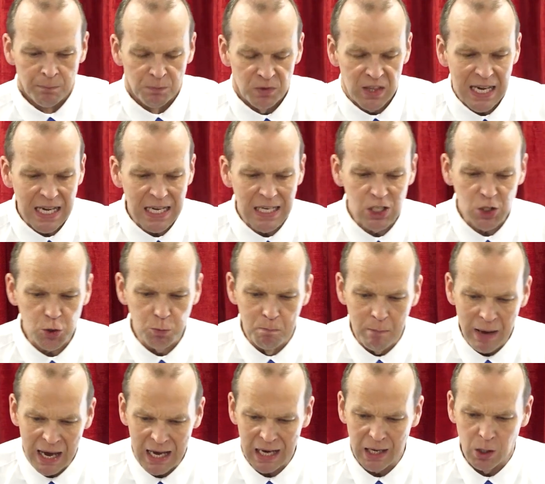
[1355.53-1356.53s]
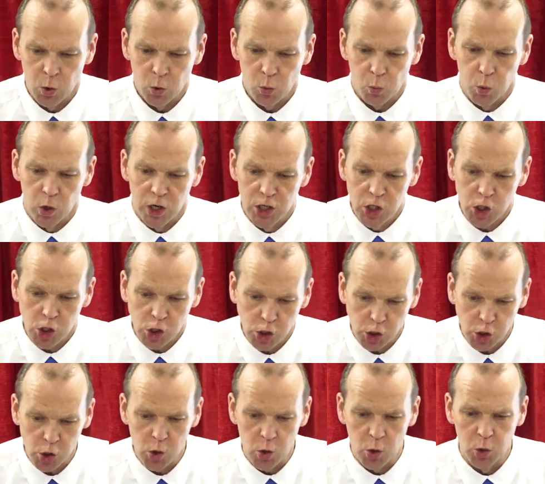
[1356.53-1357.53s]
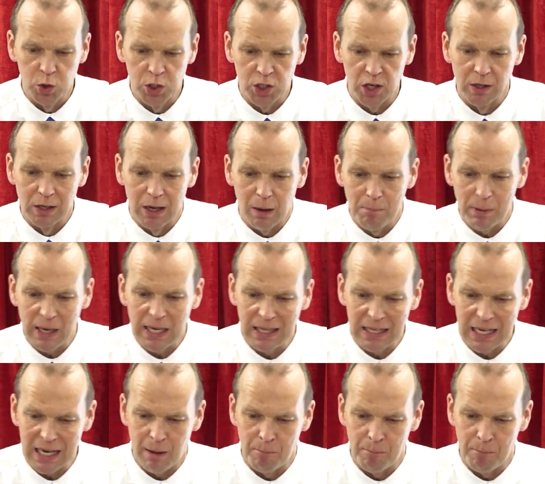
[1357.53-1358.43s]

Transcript: These men were chosen to be the